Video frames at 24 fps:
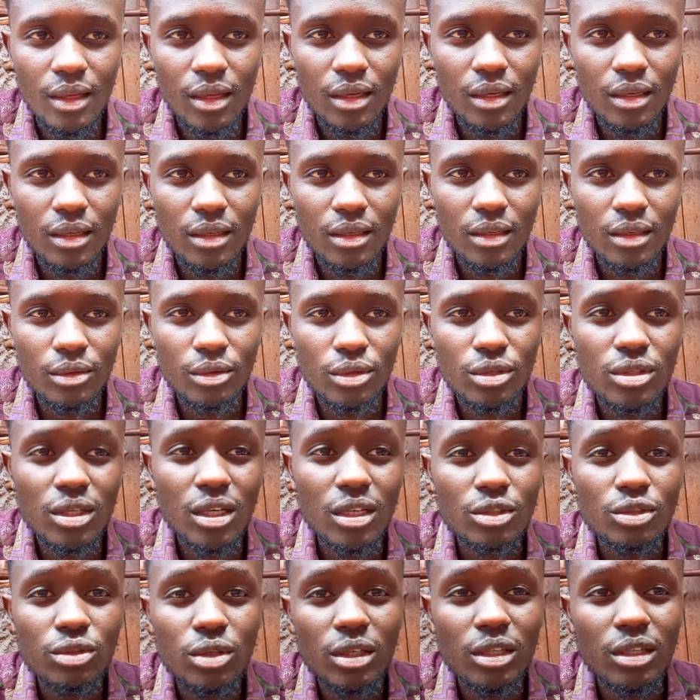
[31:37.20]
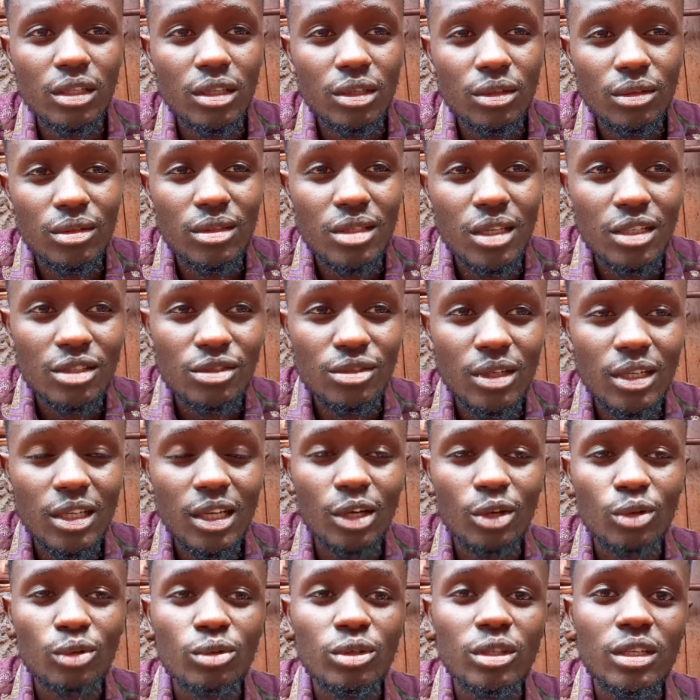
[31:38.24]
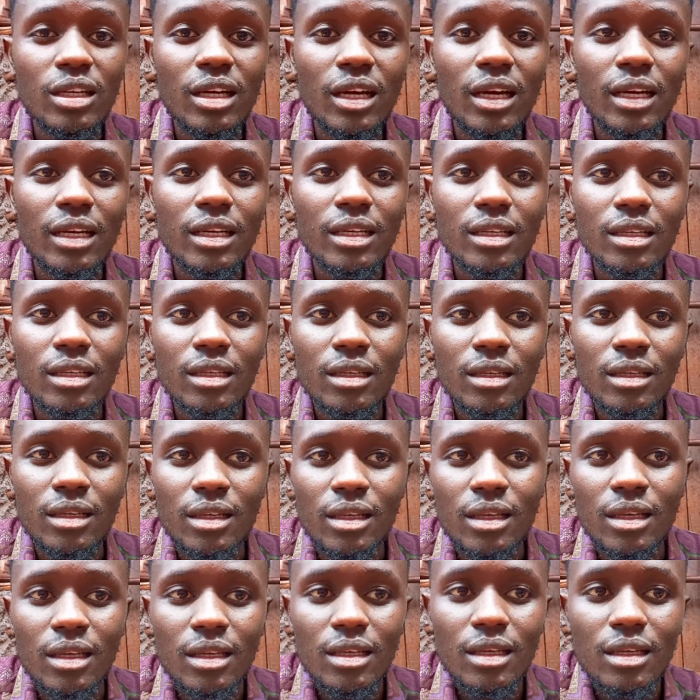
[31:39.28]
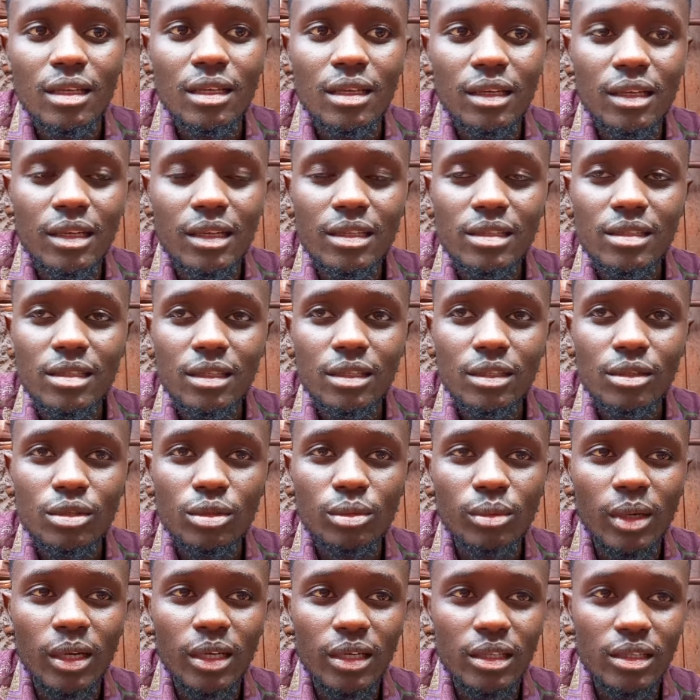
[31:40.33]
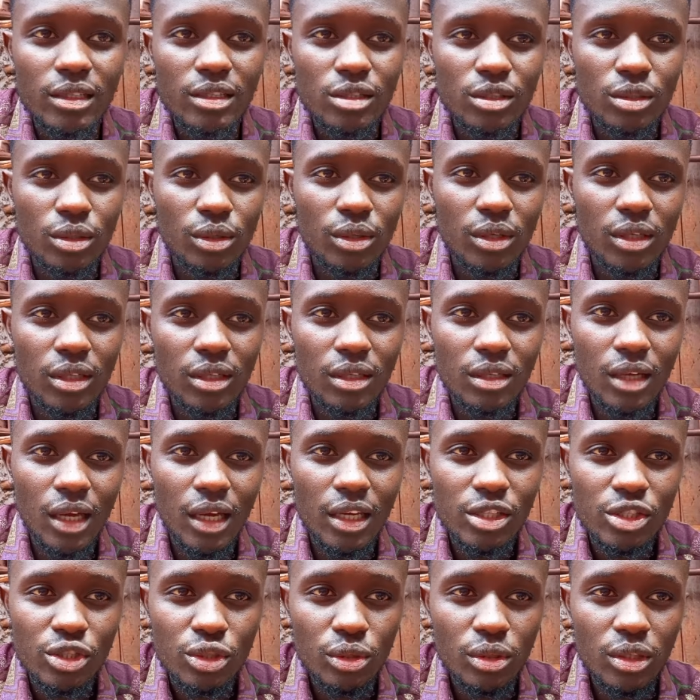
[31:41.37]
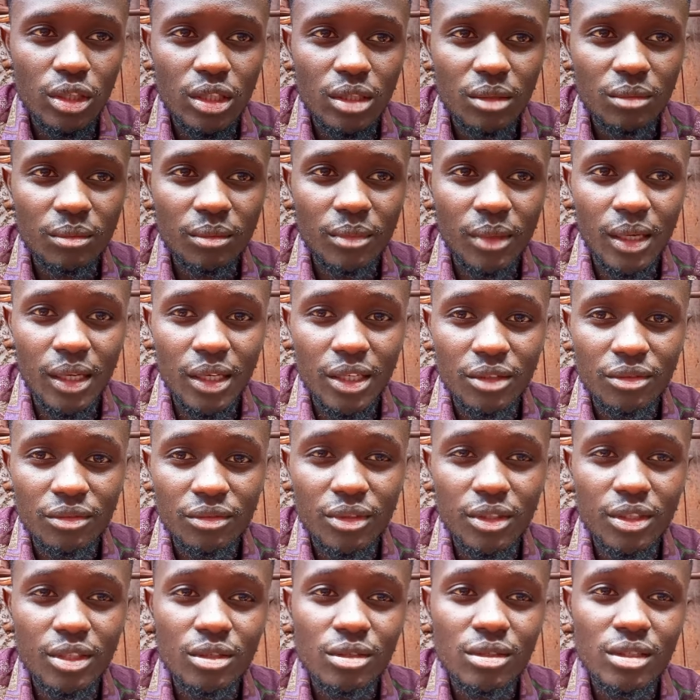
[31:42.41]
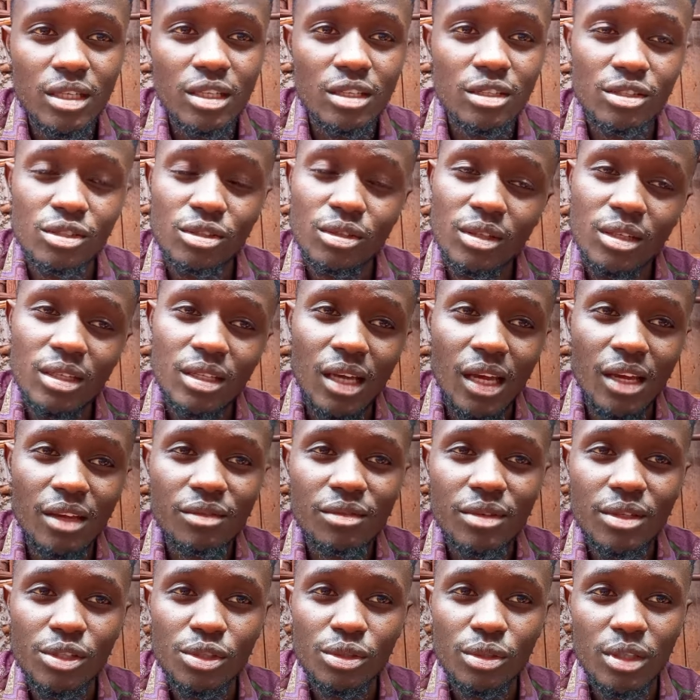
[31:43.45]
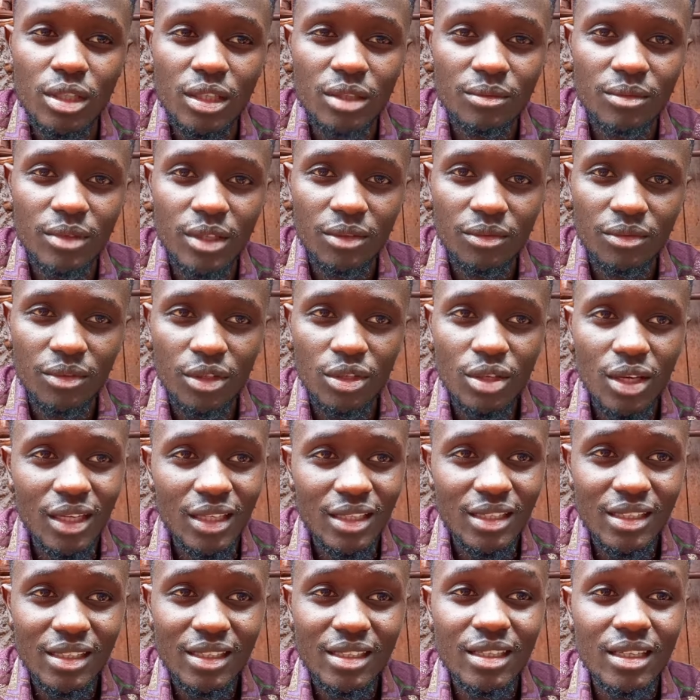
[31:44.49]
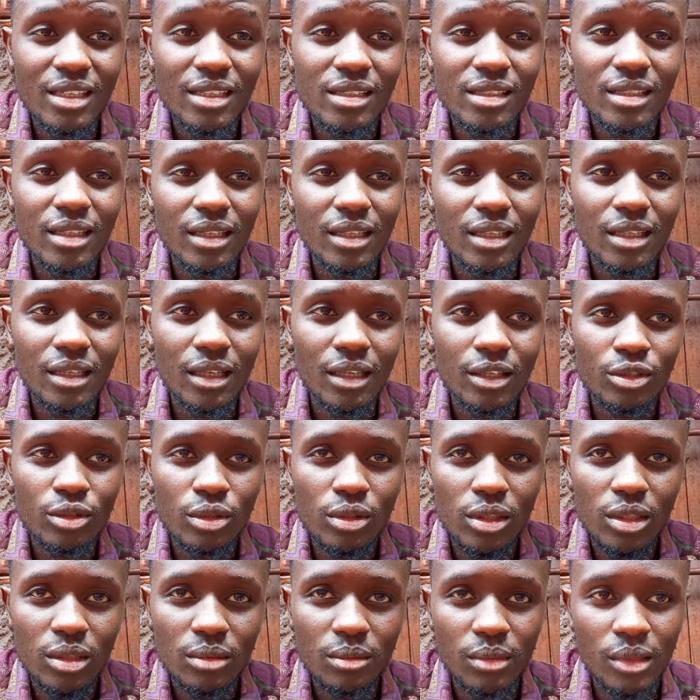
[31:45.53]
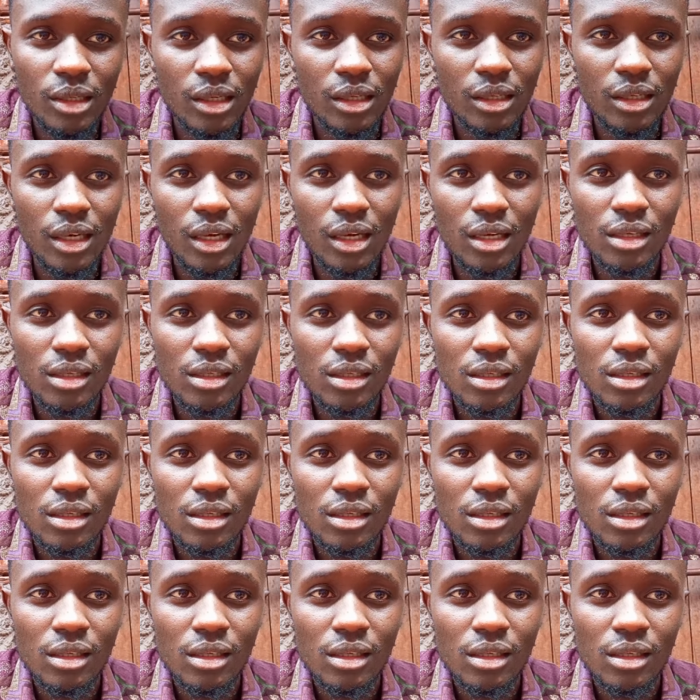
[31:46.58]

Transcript: and he was actually he was actually a good guy he listened to my story i showed him my videos i showed i even showed him the video i did yesterday i told him uh, yeah